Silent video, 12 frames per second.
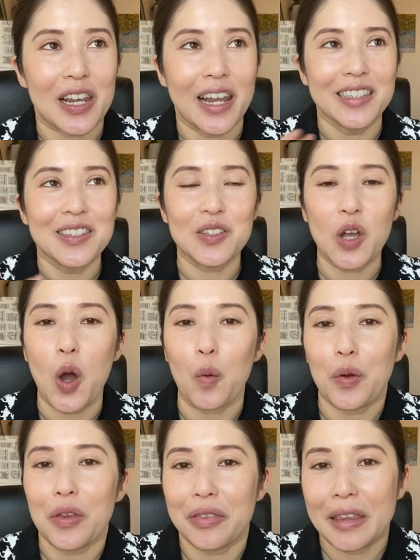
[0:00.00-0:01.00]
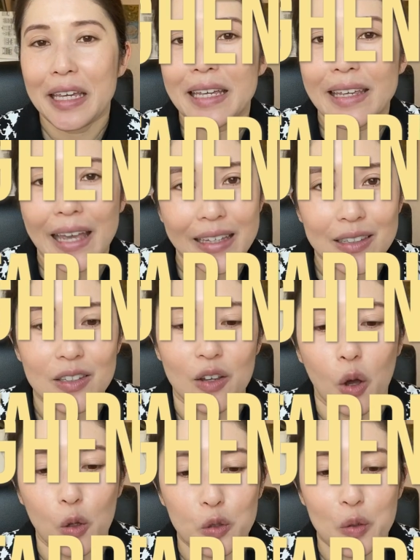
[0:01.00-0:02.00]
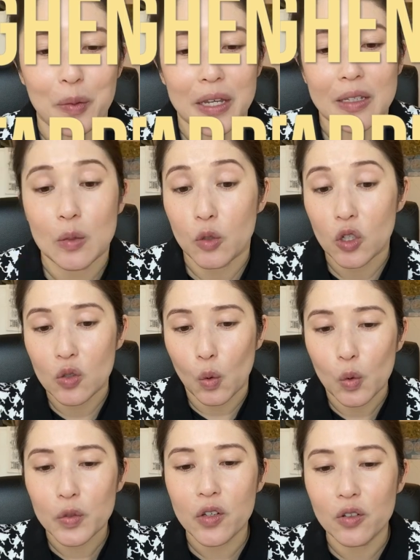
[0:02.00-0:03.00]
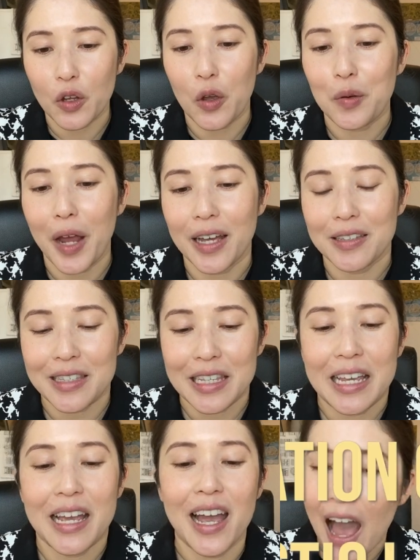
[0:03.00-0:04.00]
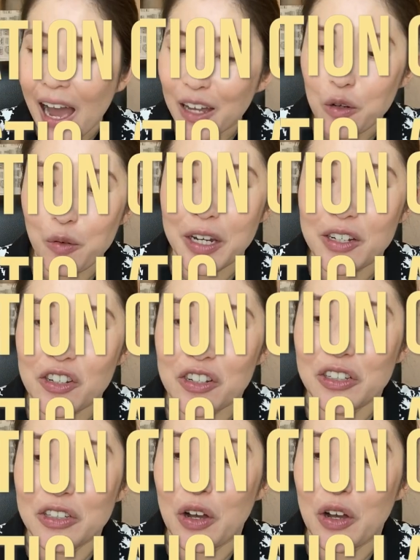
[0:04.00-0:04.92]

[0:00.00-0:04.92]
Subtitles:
let's start with the Ghent Altarpiece, which is also known as the Adoration